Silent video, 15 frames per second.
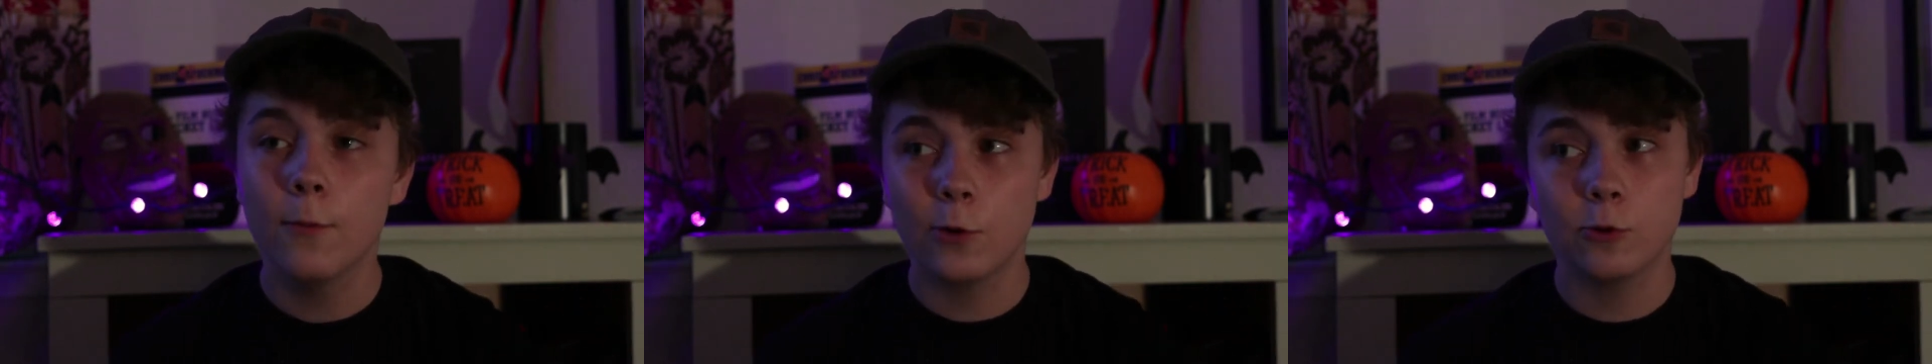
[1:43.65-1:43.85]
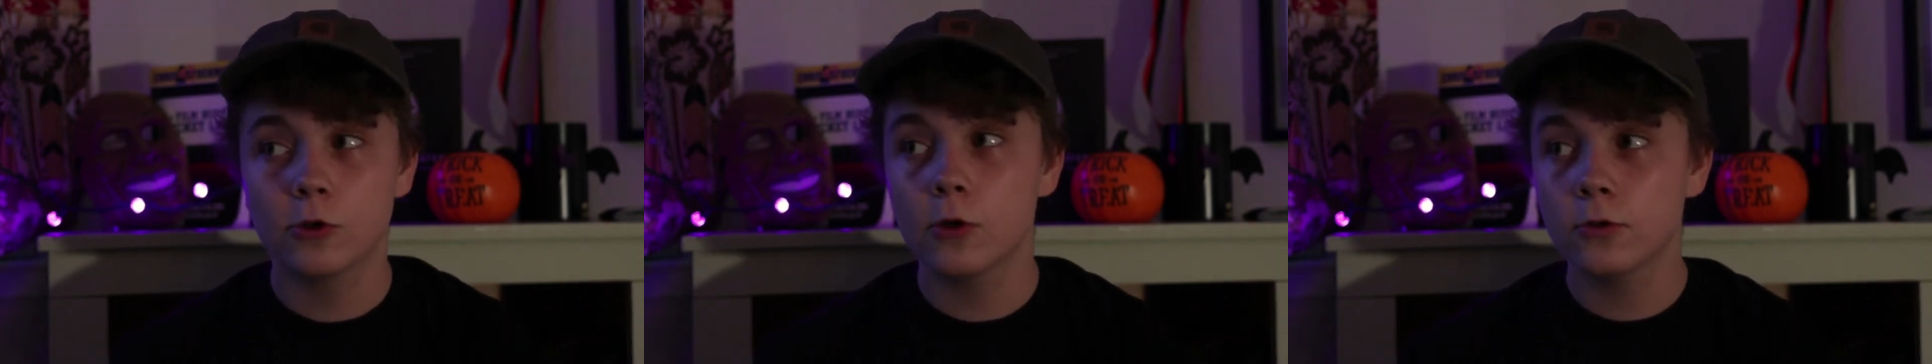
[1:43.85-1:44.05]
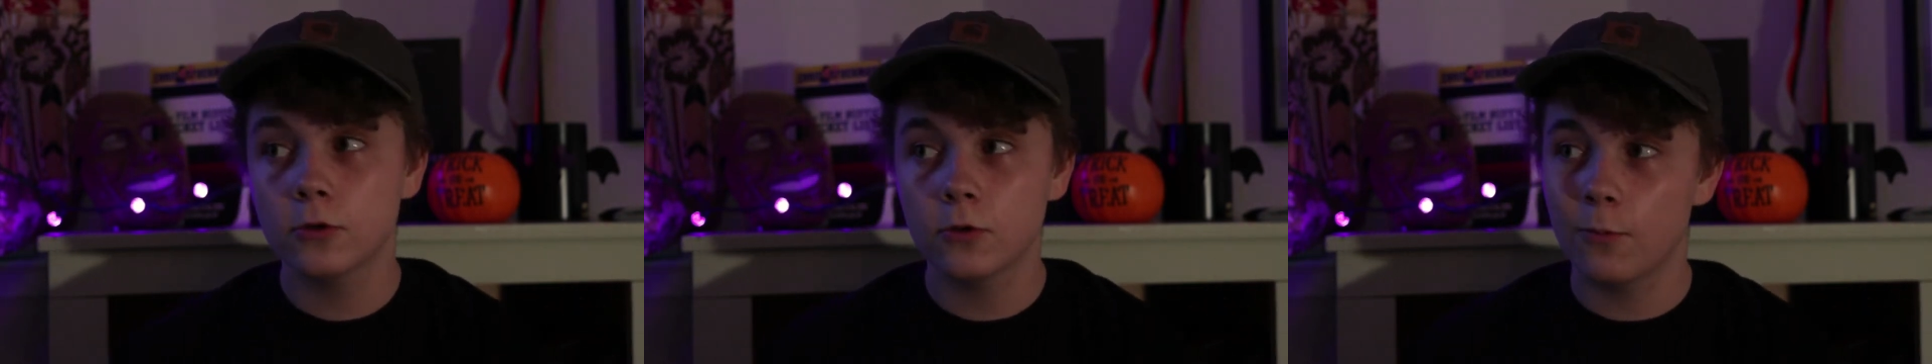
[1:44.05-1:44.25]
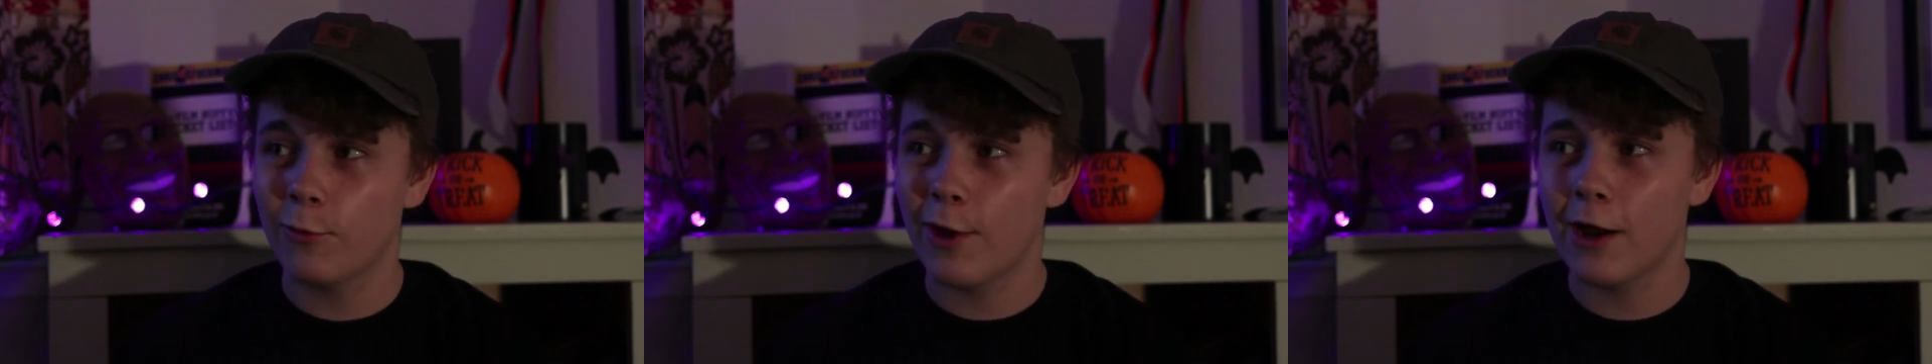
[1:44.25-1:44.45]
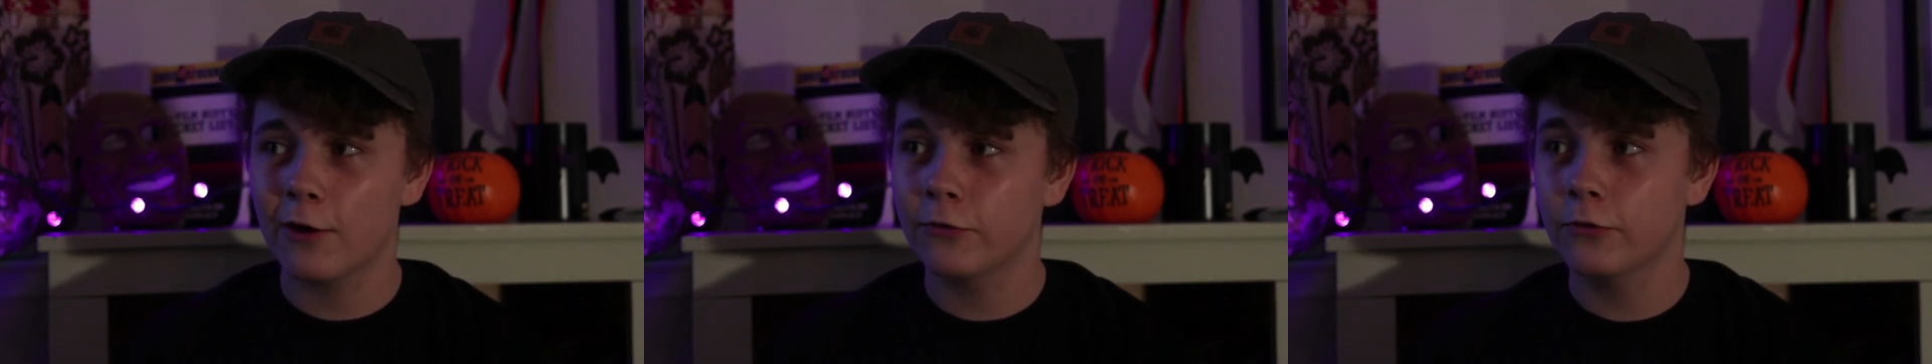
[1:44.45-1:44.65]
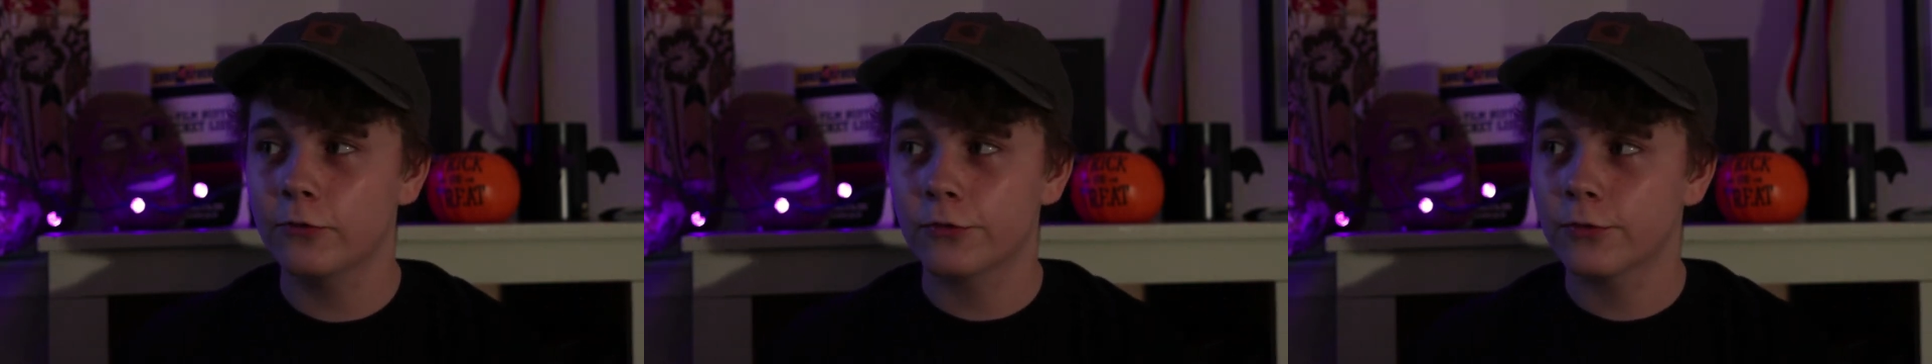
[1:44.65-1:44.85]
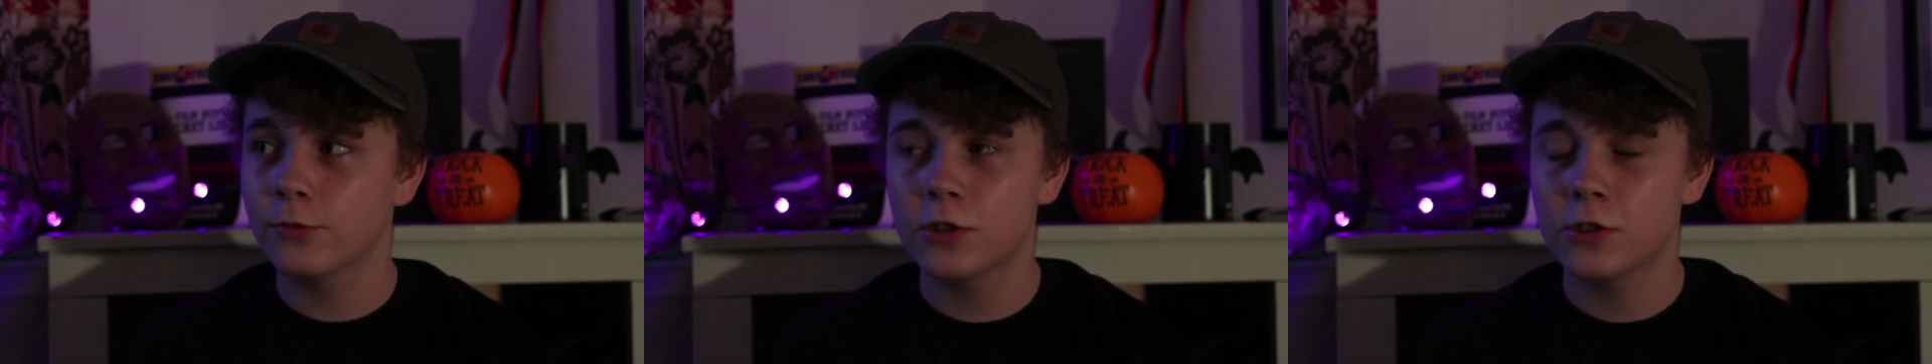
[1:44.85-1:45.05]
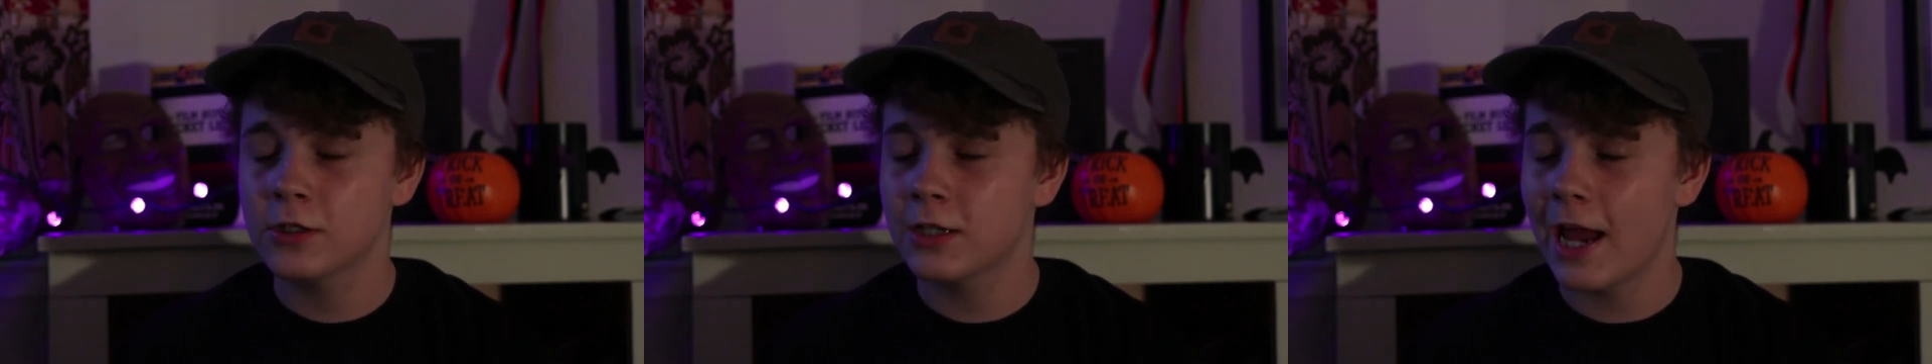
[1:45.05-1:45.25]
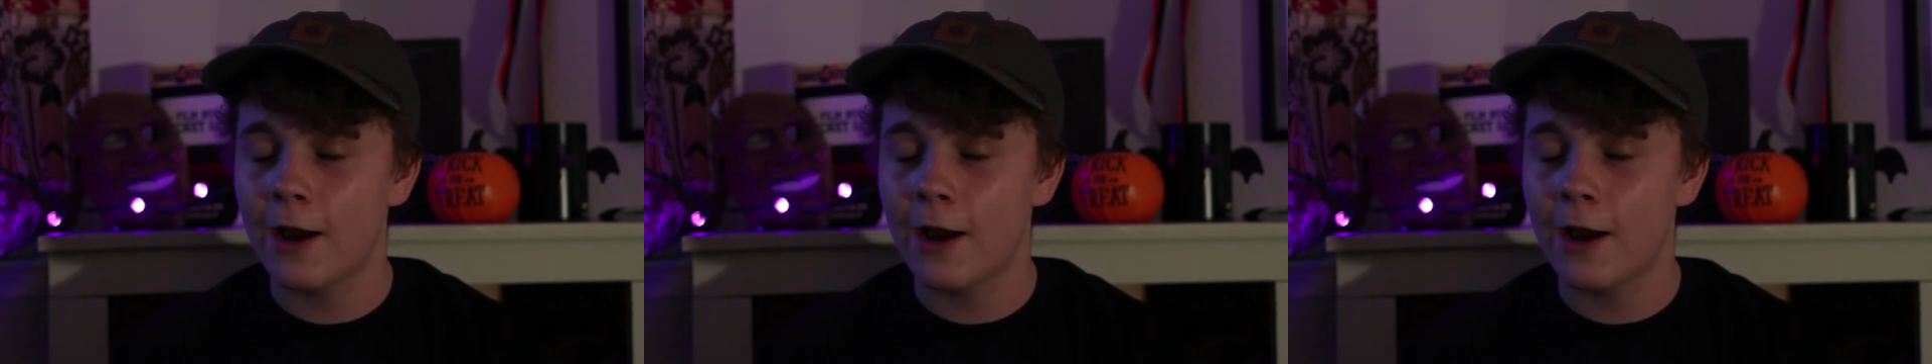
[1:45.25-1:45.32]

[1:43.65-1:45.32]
but it was also impactful from just